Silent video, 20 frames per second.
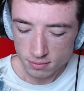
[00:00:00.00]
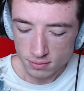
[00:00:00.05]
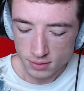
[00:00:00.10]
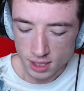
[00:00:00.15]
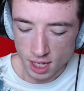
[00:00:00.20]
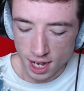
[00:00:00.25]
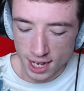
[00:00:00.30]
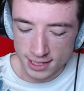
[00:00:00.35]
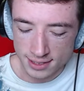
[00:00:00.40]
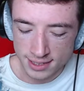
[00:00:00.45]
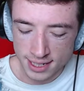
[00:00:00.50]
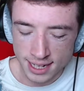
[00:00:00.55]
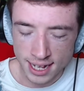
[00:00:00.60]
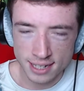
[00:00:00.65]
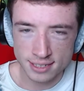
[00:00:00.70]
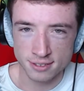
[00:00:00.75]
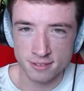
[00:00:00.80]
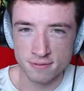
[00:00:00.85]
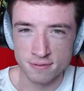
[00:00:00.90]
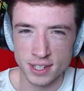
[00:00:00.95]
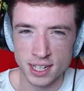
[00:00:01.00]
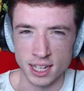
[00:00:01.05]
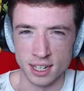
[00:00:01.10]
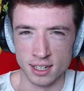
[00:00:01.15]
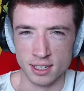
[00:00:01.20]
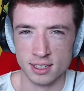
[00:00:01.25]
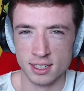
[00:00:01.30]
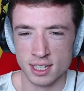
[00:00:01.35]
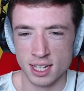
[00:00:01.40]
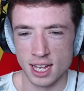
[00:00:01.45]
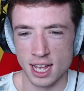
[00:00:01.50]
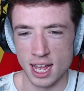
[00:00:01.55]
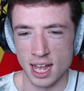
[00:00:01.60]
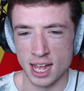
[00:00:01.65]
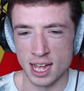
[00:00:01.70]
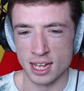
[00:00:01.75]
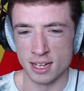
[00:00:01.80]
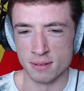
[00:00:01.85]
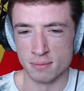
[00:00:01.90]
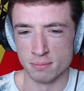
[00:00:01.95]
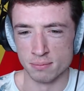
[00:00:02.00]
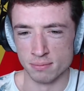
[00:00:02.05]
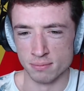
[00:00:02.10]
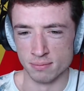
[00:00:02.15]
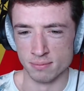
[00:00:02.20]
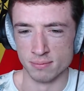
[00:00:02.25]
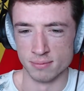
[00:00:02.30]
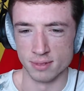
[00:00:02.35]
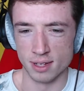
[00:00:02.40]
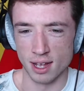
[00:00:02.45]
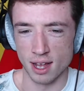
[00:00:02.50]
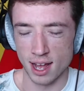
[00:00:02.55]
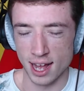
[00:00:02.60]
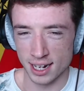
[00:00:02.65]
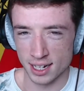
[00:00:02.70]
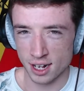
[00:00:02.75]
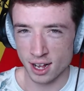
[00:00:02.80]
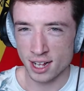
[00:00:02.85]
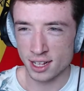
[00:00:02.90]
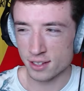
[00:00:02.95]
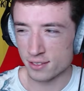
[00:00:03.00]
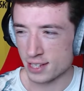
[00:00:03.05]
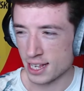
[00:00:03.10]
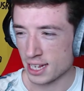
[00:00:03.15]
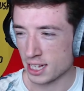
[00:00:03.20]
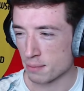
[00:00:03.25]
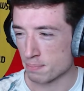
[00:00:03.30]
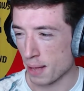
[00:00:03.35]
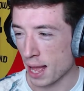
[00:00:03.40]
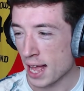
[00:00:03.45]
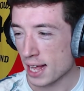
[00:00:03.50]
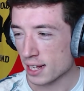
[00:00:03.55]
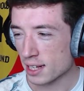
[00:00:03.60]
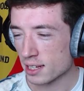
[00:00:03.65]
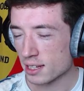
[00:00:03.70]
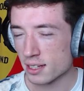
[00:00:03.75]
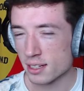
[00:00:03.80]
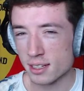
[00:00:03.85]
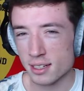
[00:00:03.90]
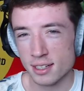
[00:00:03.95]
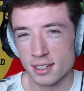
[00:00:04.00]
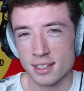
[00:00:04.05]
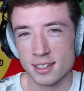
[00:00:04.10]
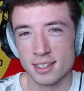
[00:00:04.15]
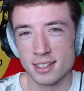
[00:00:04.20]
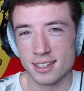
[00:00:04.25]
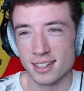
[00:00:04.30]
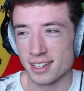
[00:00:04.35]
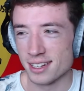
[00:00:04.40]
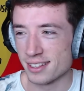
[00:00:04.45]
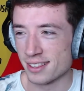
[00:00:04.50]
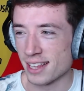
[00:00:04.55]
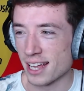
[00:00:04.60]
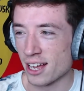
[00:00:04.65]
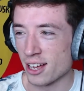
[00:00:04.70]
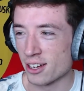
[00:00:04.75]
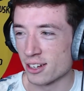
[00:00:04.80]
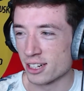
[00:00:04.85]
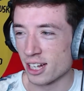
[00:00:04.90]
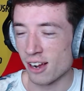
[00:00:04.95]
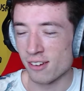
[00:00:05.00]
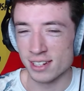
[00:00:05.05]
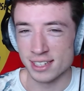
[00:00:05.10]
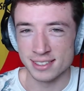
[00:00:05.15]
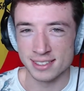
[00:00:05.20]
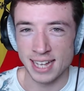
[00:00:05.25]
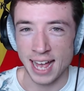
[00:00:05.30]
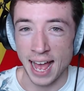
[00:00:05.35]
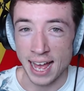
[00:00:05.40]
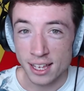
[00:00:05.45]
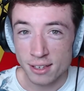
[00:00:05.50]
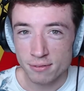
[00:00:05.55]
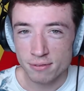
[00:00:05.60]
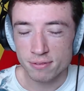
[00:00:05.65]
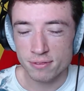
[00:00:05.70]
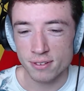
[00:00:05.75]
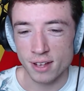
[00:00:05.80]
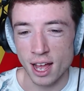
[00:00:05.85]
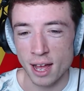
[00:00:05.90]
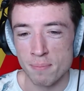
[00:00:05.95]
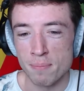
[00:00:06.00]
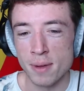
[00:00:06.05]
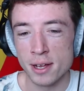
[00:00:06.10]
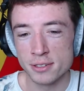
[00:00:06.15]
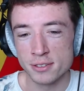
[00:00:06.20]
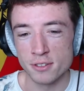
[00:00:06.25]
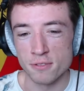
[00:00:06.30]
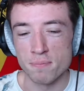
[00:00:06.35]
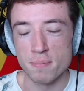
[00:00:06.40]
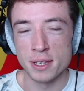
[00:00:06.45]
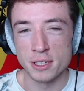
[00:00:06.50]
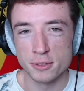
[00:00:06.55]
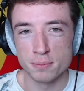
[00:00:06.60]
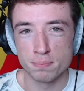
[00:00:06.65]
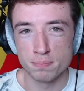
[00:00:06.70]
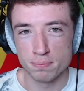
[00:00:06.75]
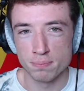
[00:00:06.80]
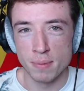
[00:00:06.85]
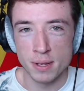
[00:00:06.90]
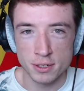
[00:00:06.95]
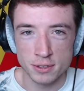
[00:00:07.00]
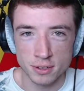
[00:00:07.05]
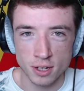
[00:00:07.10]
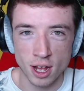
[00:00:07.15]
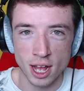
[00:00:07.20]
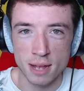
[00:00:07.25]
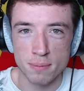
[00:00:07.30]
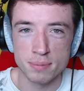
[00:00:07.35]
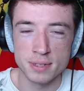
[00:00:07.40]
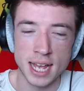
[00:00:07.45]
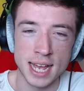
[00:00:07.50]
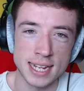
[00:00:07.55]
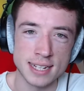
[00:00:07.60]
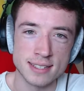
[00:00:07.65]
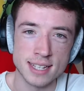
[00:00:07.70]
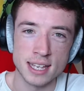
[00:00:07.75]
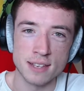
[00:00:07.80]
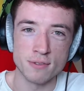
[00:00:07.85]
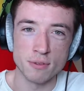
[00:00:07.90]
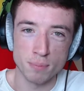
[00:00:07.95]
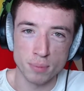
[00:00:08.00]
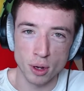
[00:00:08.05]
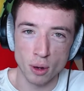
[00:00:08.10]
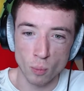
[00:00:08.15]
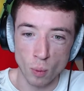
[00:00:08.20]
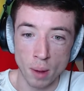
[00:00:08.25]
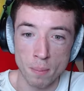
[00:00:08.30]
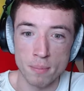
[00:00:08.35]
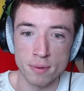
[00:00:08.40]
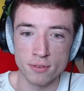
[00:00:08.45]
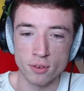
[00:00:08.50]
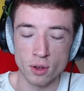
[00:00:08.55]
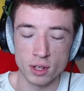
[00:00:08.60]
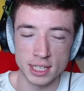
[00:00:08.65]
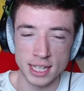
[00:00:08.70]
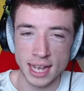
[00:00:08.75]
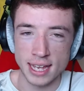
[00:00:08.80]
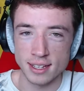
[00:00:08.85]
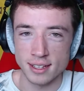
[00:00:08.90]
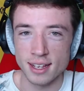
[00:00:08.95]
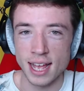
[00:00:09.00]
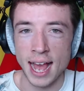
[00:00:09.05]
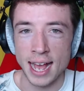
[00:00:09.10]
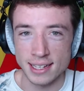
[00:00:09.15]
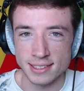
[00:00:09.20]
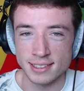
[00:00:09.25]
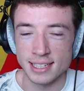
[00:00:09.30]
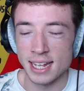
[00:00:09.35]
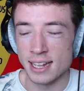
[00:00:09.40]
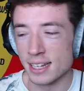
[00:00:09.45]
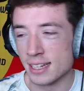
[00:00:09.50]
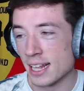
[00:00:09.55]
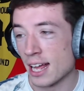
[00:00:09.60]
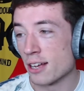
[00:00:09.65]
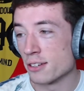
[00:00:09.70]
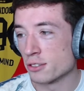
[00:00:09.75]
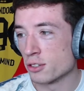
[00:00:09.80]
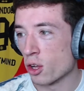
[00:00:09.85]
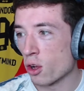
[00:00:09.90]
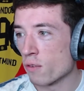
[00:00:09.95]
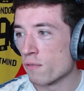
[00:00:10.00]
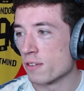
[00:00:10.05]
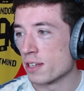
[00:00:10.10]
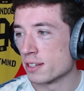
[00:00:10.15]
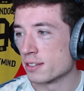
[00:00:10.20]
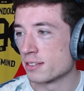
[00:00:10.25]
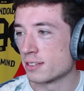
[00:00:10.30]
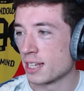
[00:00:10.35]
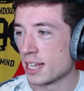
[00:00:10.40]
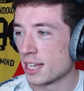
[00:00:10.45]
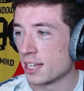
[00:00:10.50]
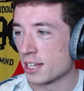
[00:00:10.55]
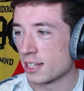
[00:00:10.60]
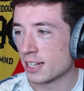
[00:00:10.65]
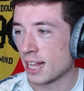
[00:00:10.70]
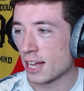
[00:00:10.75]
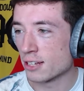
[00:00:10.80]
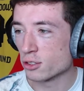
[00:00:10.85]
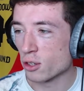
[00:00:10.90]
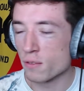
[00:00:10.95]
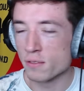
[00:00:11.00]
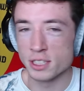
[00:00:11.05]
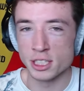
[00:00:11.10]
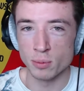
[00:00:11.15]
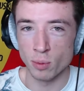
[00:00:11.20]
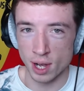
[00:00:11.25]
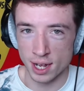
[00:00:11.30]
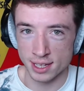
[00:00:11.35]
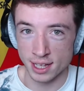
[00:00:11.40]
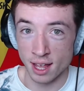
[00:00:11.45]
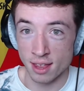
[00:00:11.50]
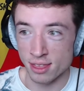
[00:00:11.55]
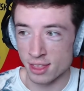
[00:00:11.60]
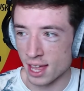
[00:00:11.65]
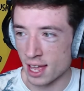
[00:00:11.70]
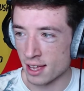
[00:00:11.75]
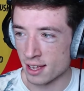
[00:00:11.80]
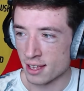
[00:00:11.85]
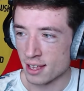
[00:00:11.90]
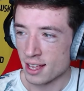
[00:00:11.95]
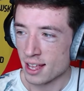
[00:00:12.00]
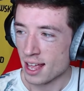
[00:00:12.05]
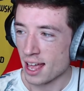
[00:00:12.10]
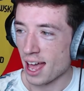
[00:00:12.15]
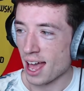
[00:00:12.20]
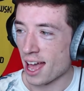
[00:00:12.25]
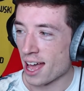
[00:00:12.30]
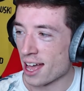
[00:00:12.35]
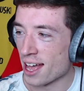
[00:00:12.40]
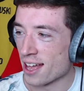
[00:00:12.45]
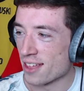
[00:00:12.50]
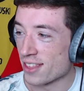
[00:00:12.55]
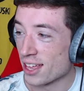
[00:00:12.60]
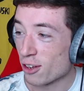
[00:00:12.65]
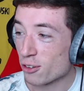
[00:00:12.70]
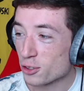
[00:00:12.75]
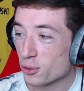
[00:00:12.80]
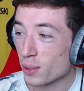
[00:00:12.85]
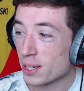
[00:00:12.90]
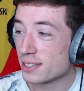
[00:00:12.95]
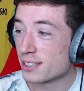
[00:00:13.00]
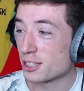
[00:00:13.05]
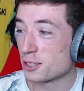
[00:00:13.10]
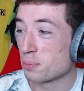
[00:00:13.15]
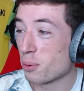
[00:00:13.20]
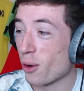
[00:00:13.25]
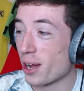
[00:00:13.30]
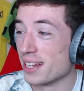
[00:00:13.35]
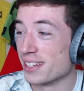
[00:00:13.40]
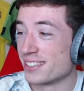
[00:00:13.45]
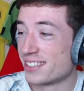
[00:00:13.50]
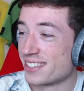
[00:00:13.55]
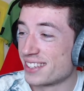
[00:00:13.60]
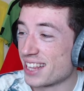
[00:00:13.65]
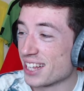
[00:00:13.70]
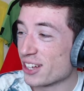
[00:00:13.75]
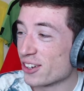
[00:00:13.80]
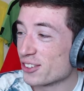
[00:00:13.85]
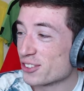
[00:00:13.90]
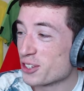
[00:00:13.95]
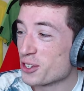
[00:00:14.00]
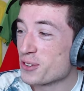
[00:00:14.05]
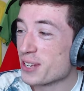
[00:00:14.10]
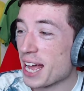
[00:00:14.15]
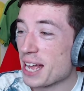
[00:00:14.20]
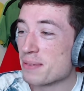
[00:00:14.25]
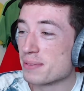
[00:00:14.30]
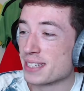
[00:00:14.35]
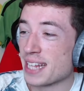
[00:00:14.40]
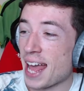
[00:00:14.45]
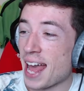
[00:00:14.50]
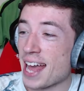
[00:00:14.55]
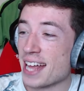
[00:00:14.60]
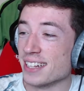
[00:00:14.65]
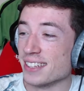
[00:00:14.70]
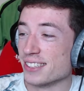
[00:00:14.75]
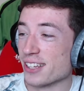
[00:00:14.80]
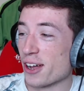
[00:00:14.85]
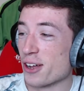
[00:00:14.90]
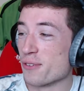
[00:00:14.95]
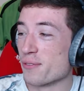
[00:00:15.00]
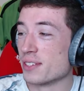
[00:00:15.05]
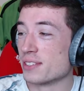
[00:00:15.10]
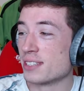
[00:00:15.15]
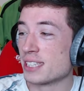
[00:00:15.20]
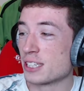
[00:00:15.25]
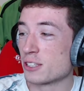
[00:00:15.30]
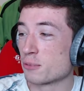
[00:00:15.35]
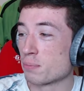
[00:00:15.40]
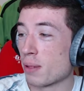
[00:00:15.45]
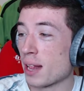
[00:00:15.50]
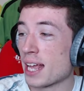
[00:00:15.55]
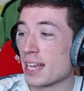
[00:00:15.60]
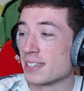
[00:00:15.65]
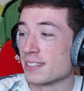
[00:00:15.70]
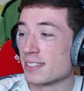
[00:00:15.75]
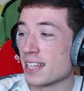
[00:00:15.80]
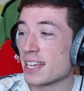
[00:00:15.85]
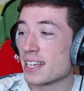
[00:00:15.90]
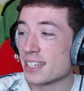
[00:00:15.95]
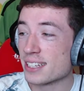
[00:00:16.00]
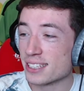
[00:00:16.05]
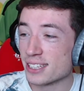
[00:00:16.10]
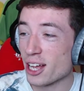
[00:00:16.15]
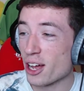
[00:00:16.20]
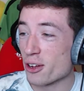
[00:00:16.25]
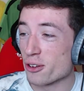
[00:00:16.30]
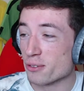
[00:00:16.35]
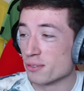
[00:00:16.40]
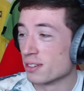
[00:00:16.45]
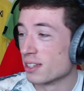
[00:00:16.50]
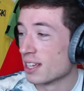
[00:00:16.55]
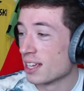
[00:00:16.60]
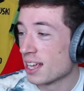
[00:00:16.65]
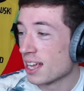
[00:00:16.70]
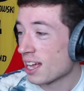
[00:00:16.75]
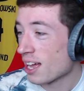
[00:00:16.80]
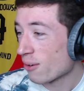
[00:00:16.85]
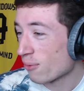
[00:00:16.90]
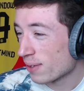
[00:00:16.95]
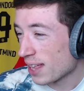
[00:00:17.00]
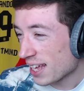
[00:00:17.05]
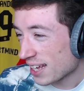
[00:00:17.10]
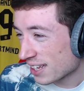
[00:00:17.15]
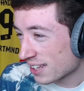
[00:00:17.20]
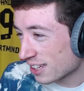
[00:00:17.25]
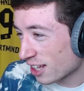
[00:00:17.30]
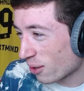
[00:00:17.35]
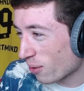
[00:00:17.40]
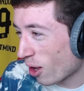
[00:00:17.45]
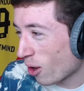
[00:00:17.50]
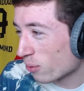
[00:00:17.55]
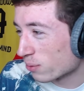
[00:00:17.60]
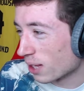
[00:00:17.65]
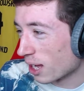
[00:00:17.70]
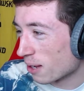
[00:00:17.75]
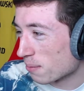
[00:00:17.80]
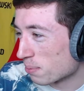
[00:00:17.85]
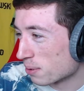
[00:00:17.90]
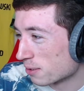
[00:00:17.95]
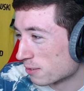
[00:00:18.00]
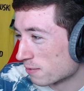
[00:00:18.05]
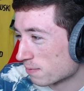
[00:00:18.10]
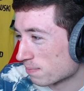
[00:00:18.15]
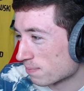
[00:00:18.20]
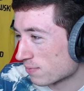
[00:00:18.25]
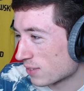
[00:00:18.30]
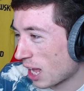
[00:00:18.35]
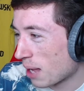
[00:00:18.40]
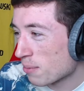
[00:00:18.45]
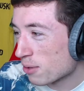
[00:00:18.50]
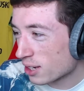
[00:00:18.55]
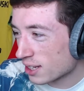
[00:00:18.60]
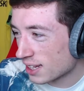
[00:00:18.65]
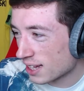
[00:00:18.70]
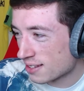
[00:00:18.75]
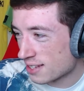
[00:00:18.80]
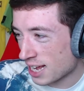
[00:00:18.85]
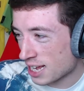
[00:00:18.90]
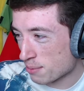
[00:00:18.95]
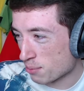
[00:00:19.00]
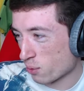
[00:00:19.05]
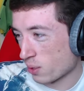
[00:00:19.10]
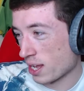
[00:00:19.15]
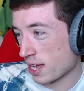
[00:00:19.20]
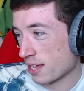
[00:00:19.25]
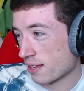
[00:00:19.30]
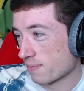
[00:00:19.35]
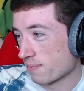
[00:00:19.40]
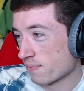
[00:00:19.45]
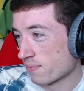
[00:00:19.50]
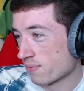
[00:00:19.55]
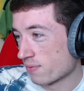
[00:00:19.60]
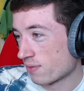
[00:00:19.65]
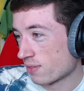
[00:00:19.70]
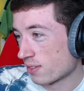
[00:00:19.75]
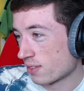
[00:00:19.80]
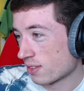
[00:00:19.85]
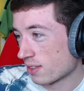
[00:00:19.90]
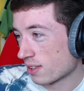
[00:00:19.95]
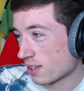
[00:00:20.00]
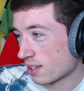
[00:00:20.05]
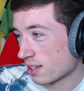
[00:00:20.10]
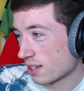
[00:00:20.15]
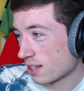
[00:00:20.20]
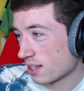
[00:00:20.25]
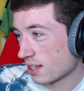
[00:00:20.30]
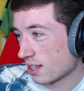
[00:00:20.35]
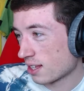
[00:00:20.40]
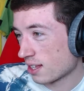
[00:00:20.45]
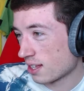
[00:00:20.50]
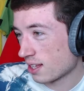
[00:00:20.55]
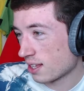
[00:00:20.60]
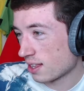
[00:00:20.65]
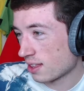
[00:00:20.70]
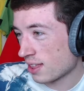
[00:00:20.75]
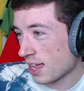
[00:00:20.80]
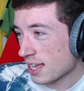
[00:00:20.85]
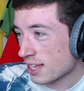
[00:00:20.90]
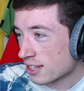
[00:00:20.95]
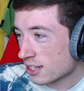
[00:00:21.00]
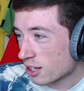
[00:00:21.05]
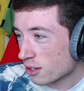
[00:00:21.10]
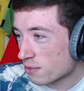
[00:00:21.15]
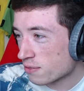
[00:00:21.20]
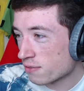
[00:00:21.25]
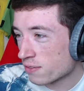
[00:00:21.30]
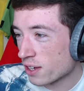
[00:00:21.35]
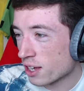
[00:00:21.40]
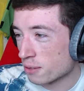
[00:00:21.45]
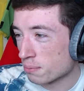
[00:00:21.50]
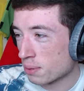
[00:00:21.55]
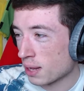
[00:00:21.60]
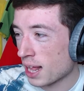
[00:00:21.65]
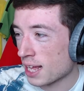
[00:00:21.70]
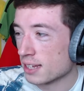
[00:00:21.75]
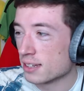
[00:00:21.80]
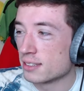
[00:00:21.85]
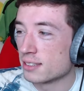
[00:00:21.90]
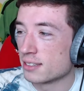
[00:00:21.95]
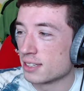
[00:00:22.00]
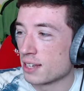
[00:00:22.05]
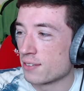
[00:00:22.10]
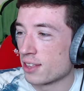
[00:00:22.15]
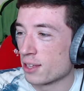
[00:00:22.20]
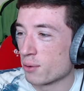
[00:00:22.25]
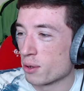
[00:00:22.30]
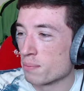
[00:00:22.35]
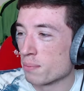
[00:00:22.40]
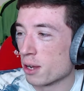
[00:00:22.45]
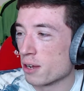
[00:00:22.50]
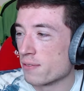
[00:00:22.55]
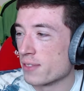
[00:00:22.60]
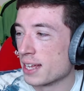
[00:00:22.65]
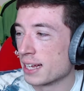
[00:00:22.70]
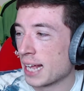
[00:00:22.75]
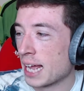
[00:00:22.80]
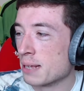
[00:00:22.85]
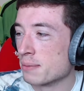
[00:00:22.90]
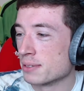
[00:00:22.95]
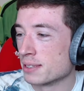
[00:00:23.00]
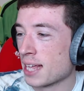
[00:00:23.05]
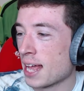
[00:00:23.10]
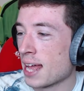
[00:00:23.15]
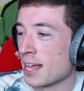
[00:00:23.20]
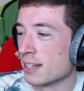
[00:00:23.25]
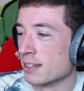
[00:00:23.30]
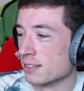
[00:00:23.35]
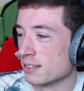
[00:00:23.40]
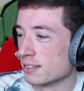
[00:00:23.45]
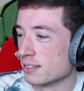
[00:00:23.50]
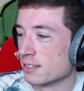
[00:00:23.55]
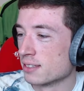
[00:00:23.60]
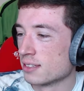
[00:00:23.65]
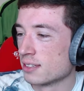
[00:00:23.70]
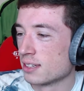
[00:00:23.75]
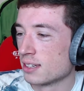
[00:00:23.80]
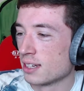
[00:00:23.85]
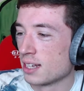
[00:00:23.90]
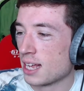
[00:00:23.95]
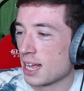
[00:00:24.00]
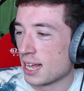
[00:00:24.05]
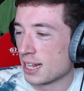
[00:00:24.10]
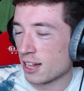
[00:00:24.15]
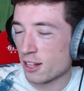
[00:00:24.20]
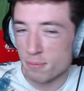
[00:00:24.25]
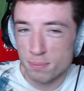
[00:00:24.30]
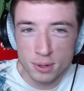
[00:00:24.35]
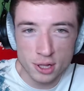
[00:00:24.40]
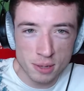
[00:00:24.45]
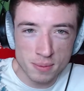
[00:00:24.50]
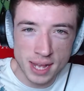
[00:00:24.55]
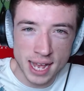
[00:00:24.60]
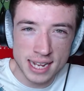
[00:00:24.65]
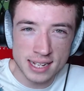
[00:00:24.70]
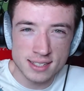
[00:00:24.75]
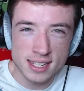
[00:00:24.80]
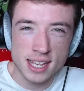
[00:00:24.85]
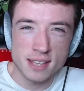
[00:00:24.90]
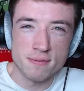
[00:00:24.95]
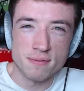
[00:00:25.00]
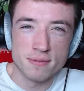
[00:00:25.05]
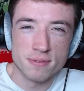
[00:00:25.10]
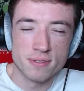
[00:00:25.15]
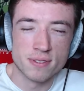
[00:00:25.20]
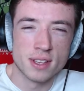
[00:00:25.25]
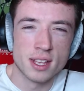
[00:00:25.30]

I said Aston Villa. I kind of take it back. They are currently set 8th. I must have mistyped 18th and put a 1 before the 8 accidentally. That was obviously what I'd done there. They're on 26 points. They got 2 games in hand over 6th place. They can go hold up. I'm looking at the table here. They can go 3rd place if they win both their games in hand. And I've put them at 18th.